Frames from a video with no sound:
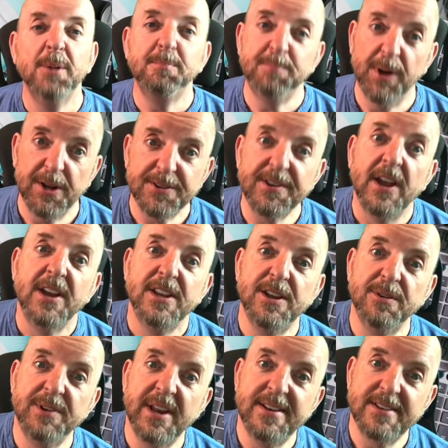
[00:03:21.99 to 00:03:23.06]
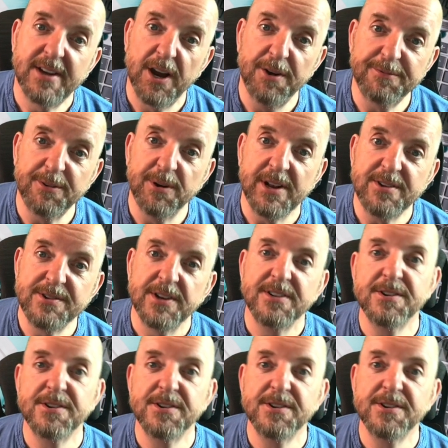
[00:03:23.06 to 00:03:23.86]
But you need coverage